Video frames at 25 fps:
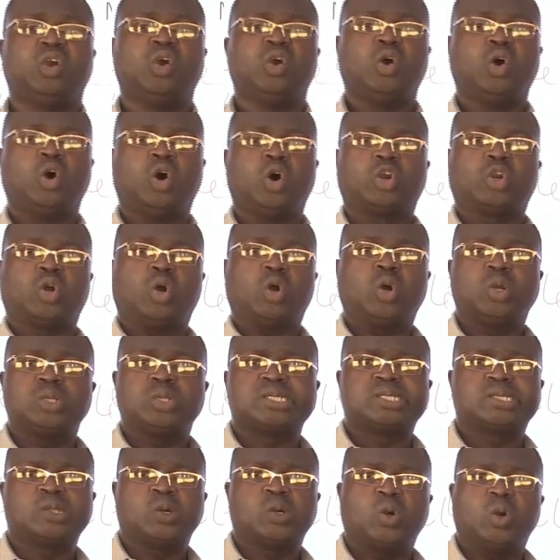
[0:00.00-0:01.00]
or
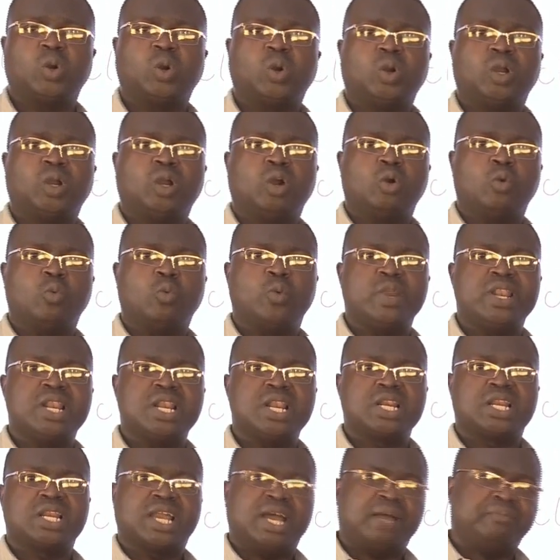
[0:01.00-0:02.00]
also will
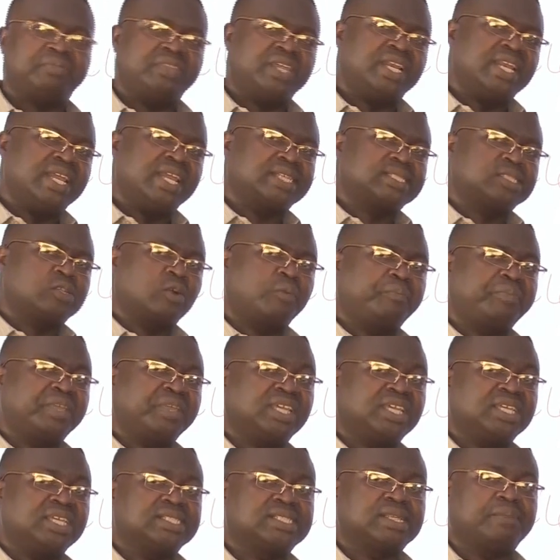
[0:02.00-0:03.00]
come, the next
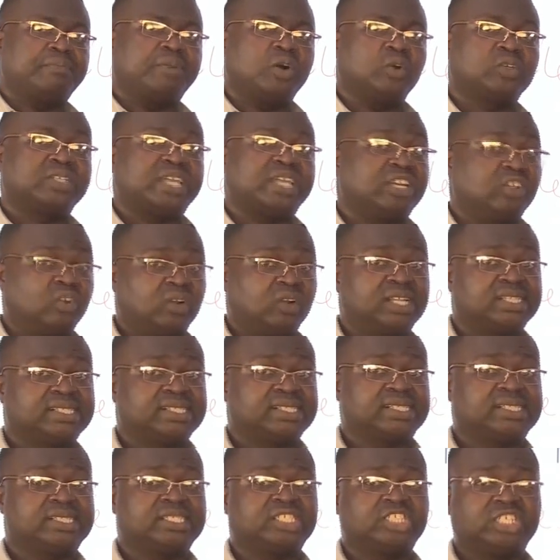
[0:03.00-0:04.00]
topic is about
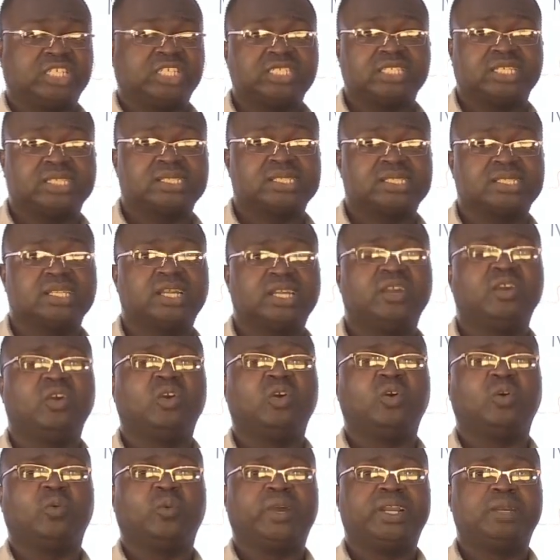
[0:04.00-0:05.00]
adolescent changes.
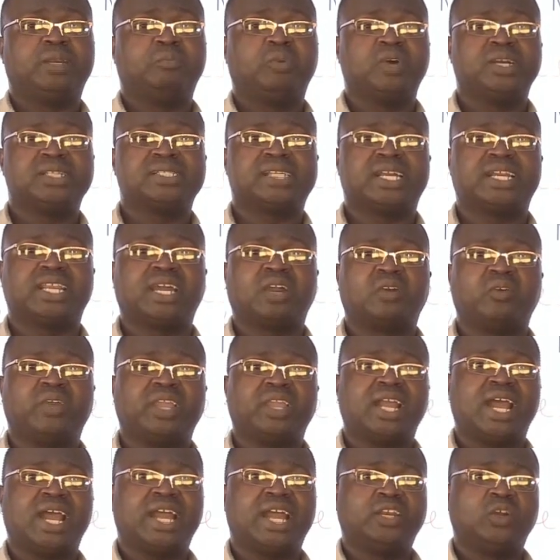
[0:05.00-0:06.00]
When boys
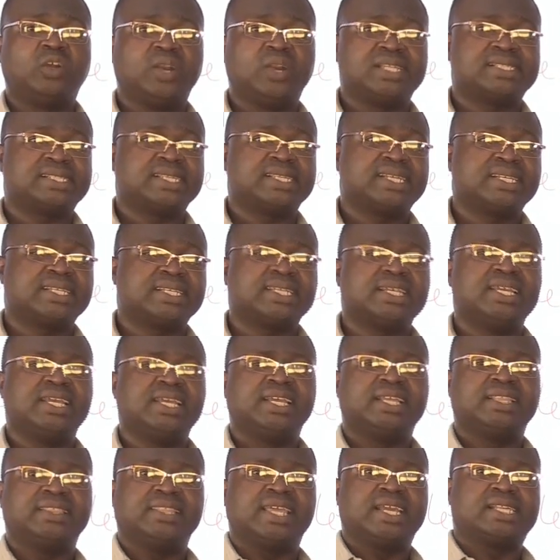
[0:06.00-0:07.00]
undergoing adolescent,
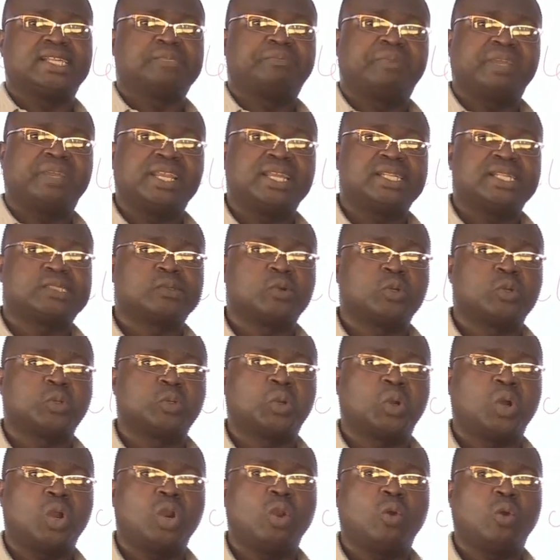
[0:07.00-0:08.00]
they experience what we
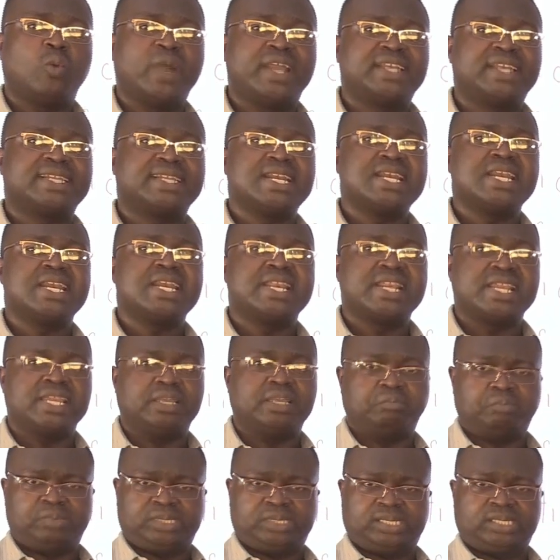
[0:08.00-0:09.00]
call wet
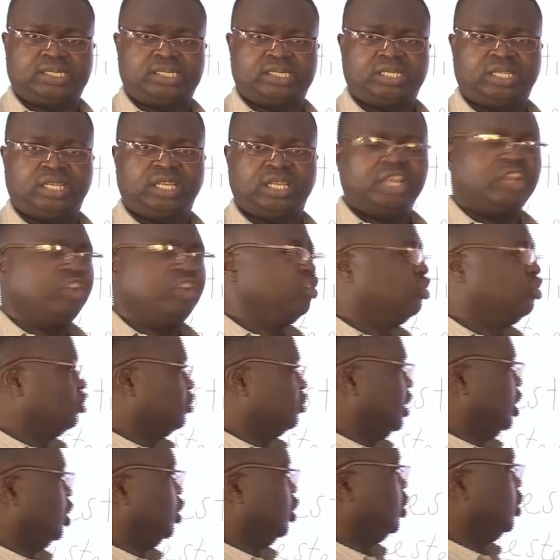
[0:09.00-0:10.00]
dreams. So
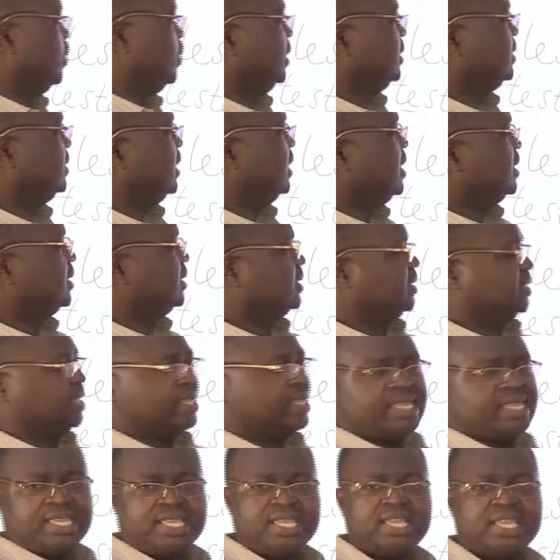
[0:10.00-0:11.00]
they'll always
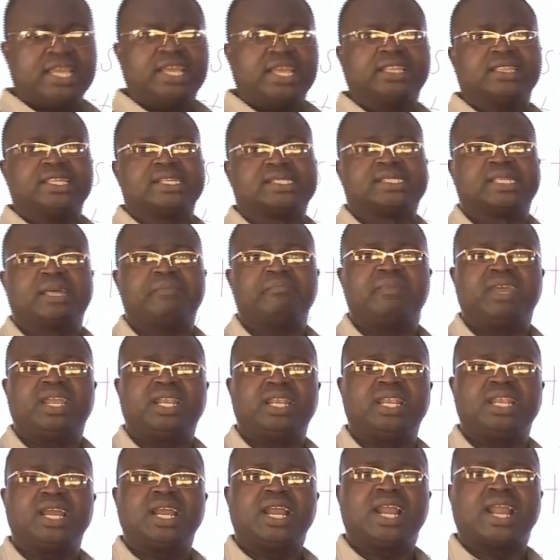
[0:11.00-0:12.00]
see the
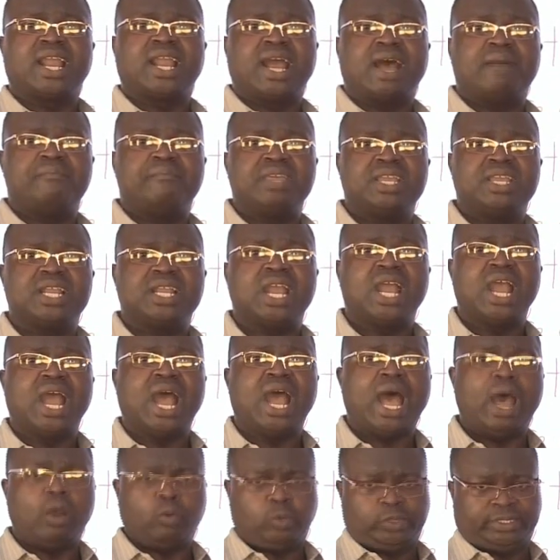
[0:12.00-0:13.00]
semen coming
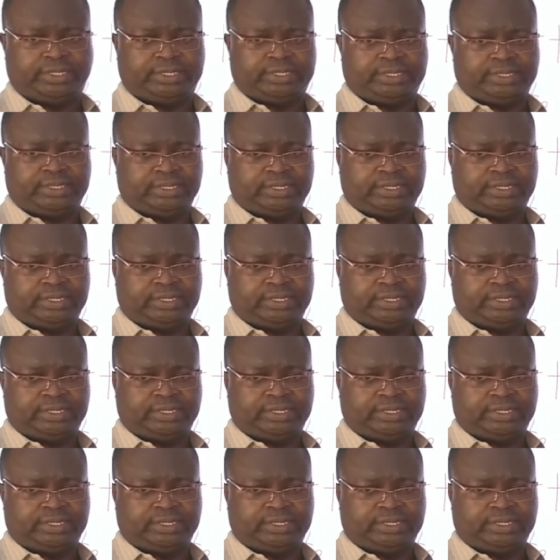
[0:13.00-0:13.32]
out.